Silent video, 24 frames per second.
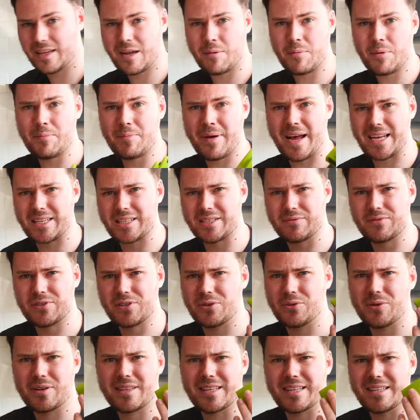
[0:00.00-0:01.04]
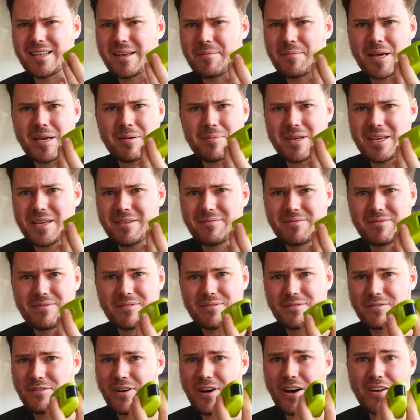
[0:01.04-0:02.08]
come in packs of 2, I think they're maybe
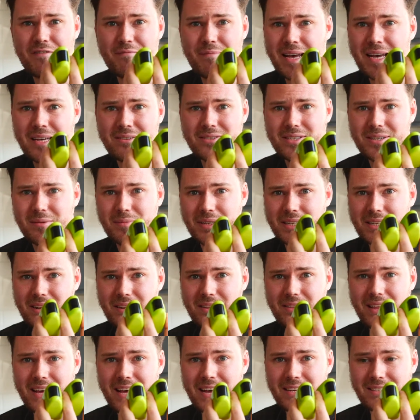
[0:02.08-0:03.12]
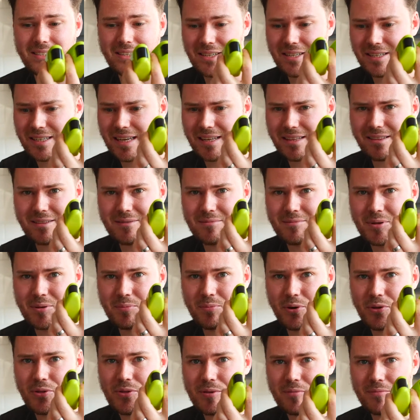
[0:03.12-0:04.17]
£5, something like that. I get them and
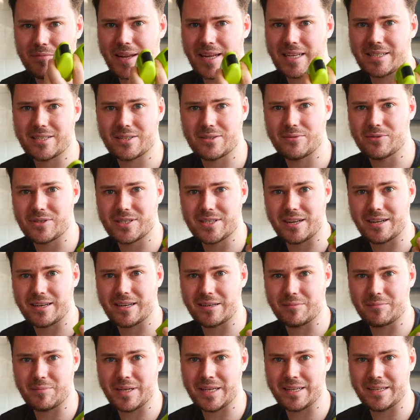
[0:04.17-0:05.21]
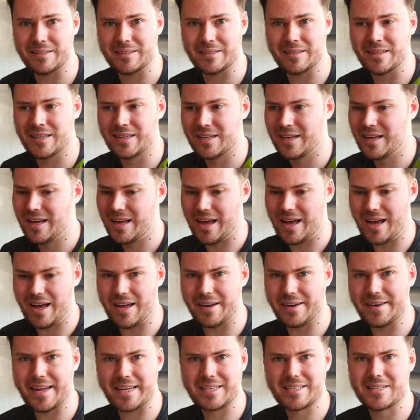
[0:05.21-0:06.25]
put them next to the recycling bin,
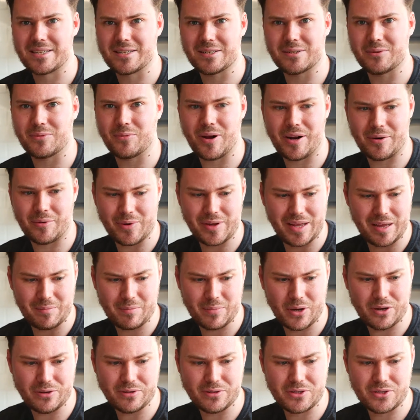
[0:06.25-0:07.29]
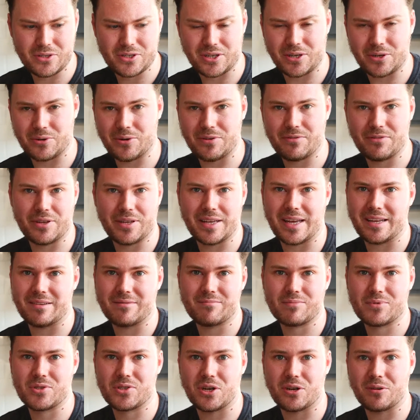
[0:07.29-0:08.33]
next to where we get post, so if you
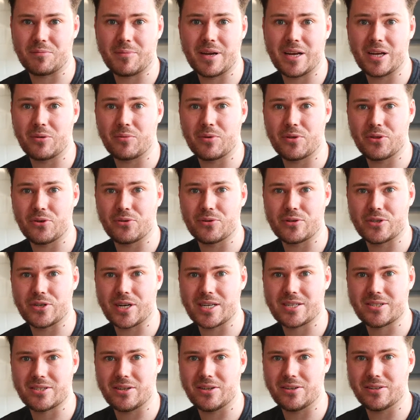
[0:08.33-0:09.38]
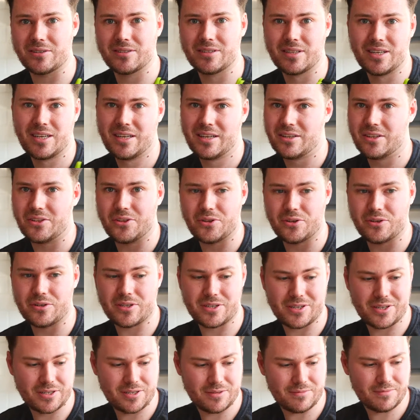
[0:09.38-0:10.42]
get junk mail with your address on, you can
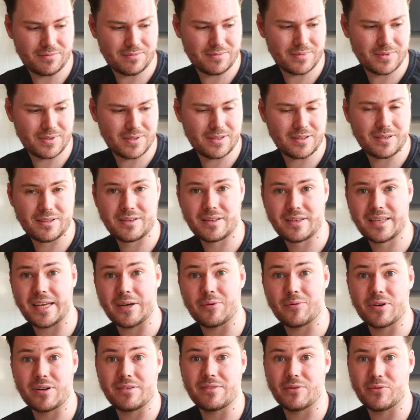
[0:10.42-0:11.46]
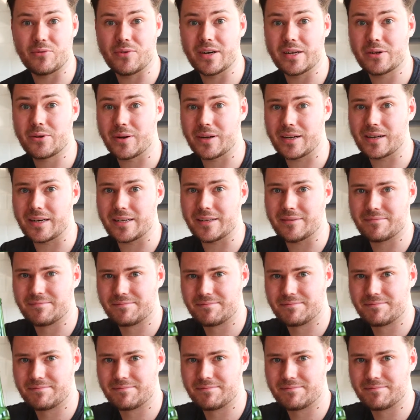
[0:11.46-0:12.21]
just get rid of it really quickly.